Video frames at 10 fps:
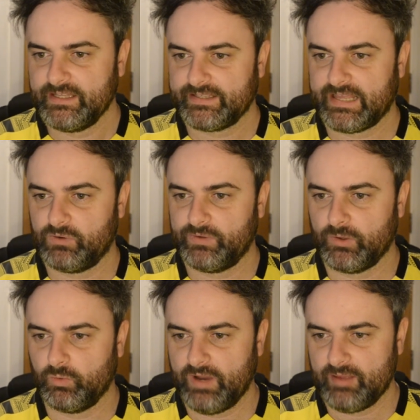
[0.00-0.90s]

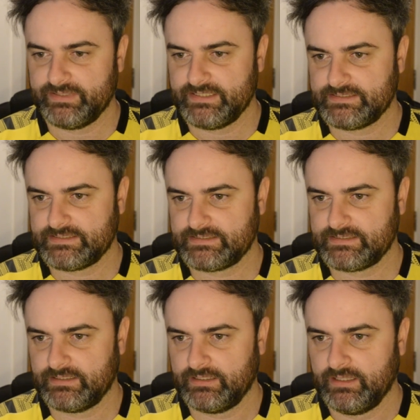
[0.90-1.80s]
Colorado
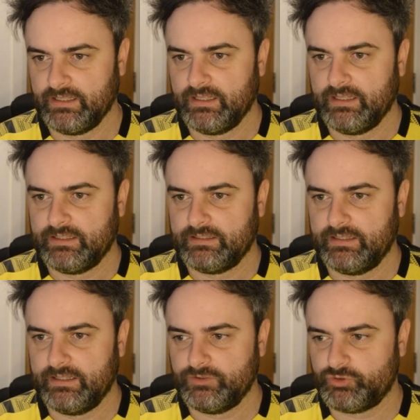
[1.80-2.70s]
Rapids,
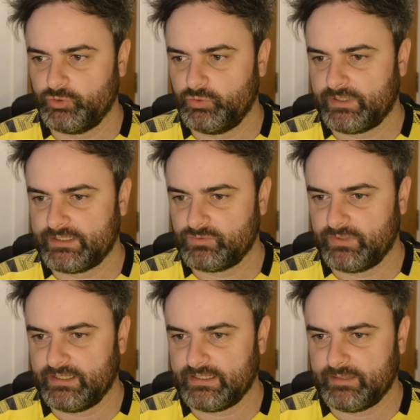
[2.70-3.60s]
they drew as
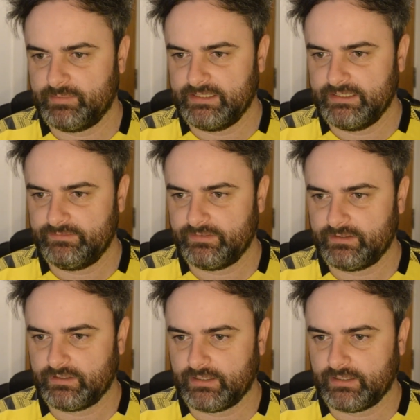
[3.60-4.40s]
well, I believe.